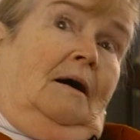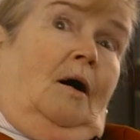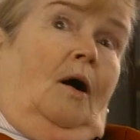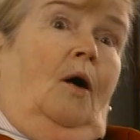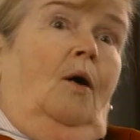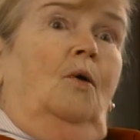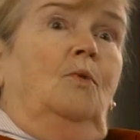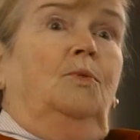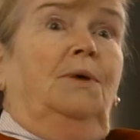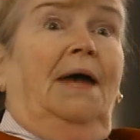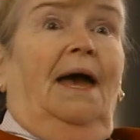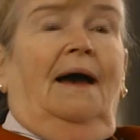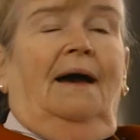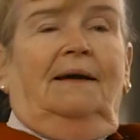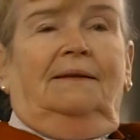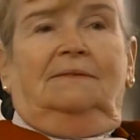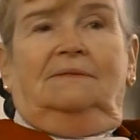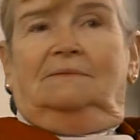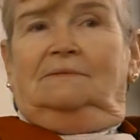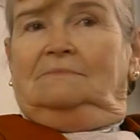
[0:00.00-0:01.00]
Oh, we
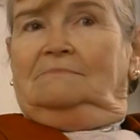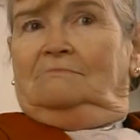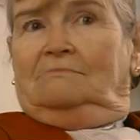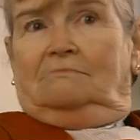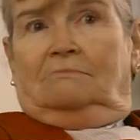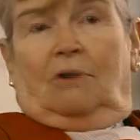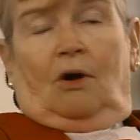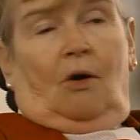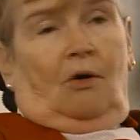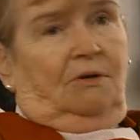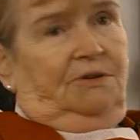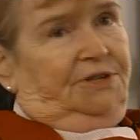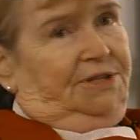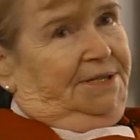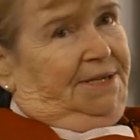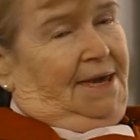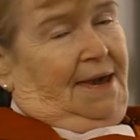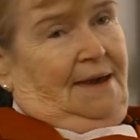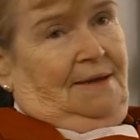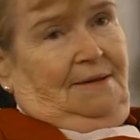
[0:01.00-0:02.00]
had roller
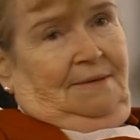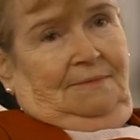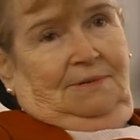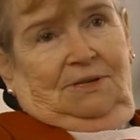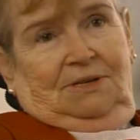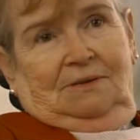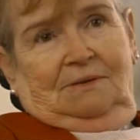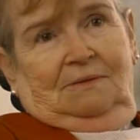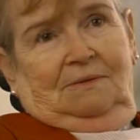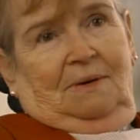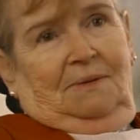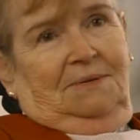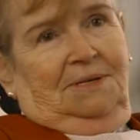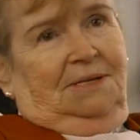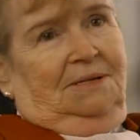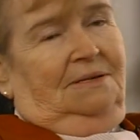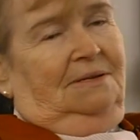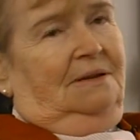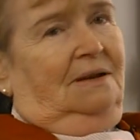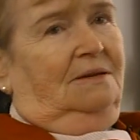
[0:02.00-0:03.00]
skating too. That was
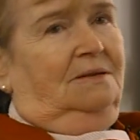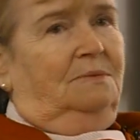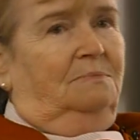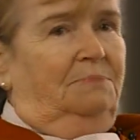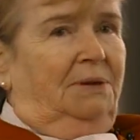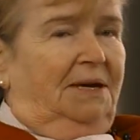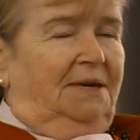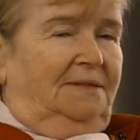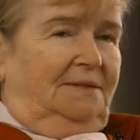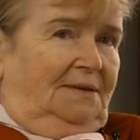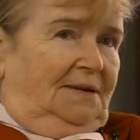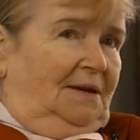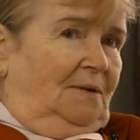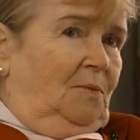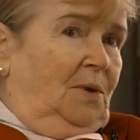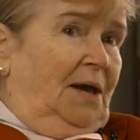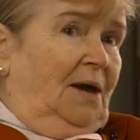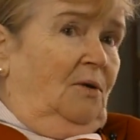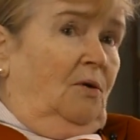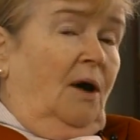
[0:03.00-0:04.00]
another big thing.
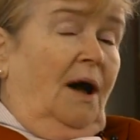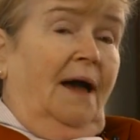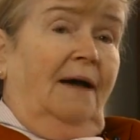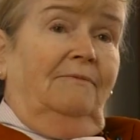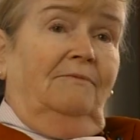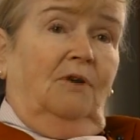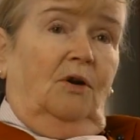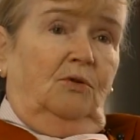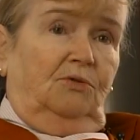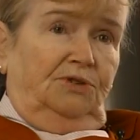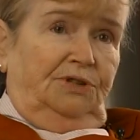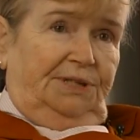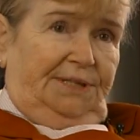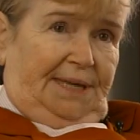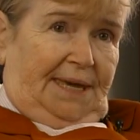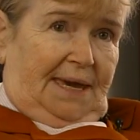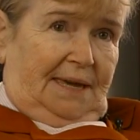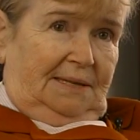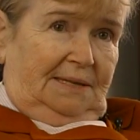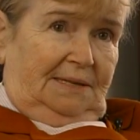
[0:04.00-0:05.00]
We all had roller
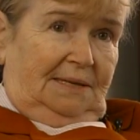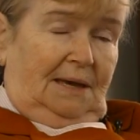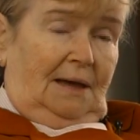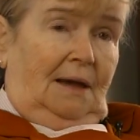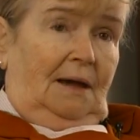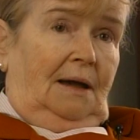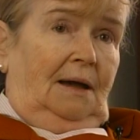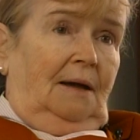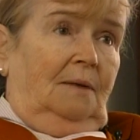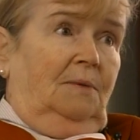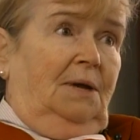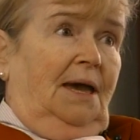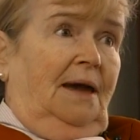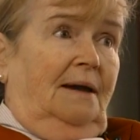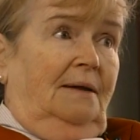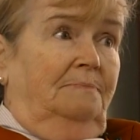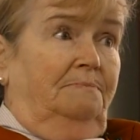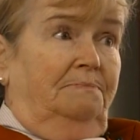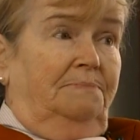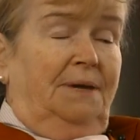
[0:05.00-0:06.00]
skates, and we
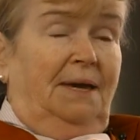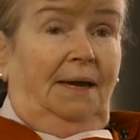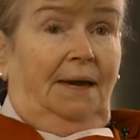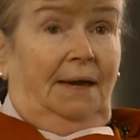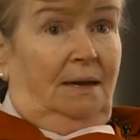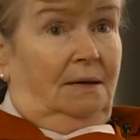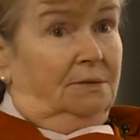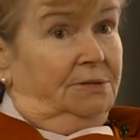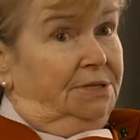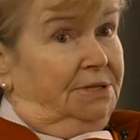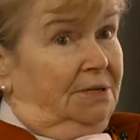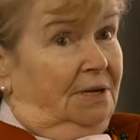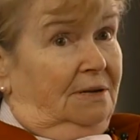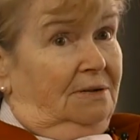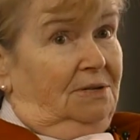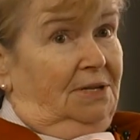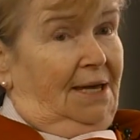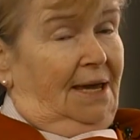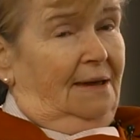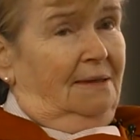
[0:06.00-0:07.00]
had big hills to go
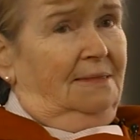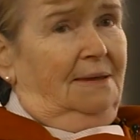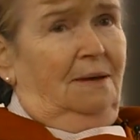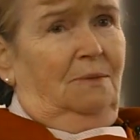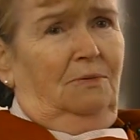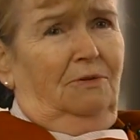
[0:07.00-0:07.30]
down.